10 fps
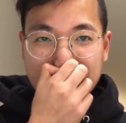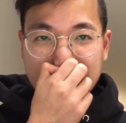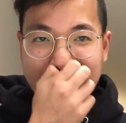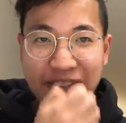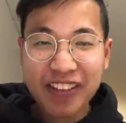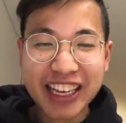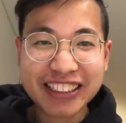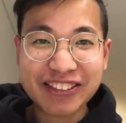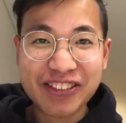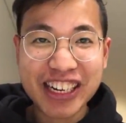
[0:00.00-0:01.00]
I think
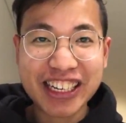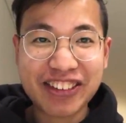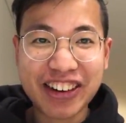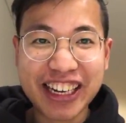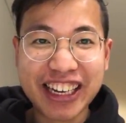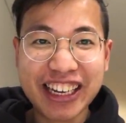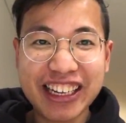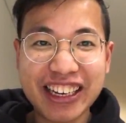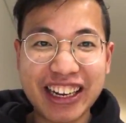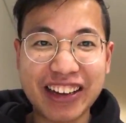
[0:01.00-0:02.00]
it's really tricky,
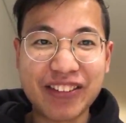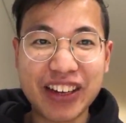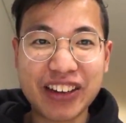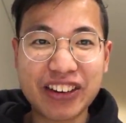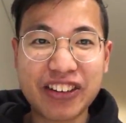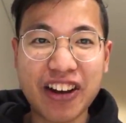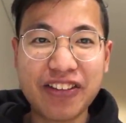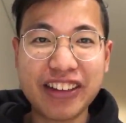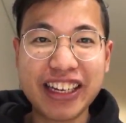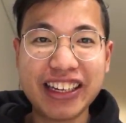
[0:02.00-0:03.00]
like when you're
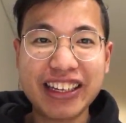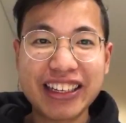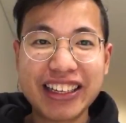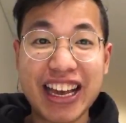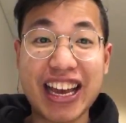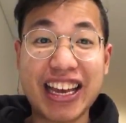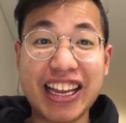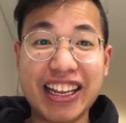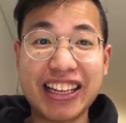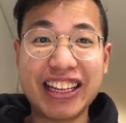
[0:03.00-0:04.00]
traveling.
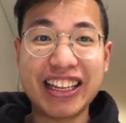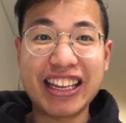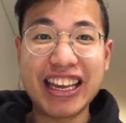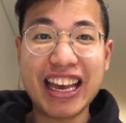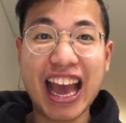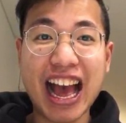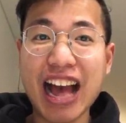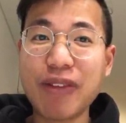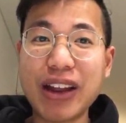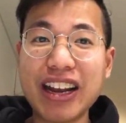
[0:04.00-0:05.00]
And yeah,
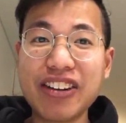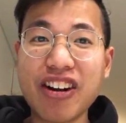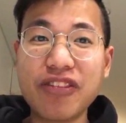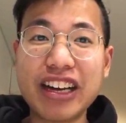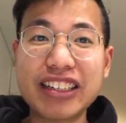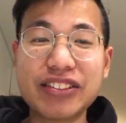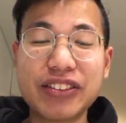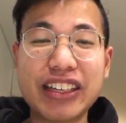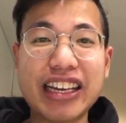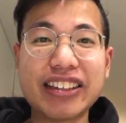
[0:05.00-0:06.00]
when I travel, I just
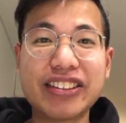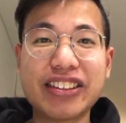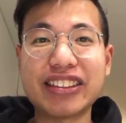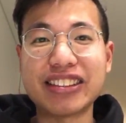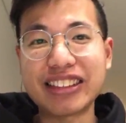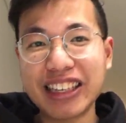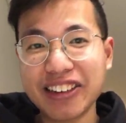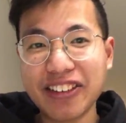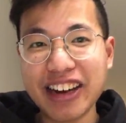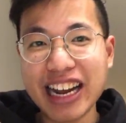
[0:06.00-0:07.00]
want to enjoy the
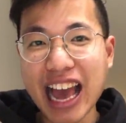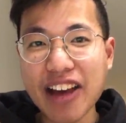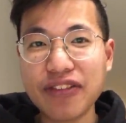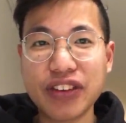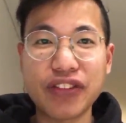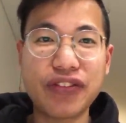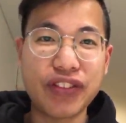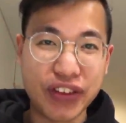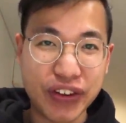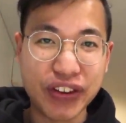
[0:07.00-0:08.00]
scenery, have good
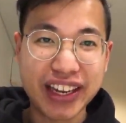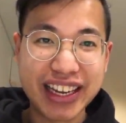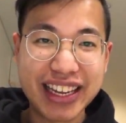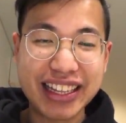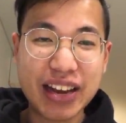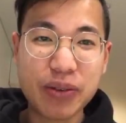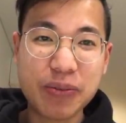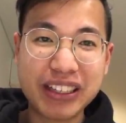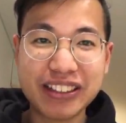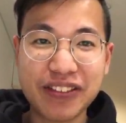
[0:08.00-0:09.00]
food. That will
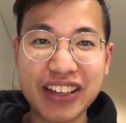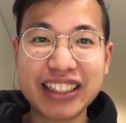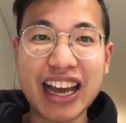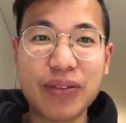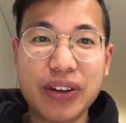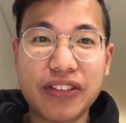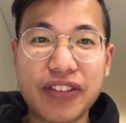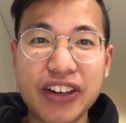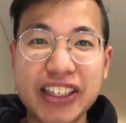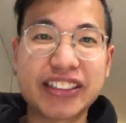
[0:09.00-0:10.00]
be something that I want to
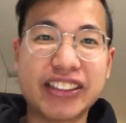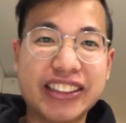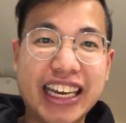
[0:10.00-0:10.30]
focus on.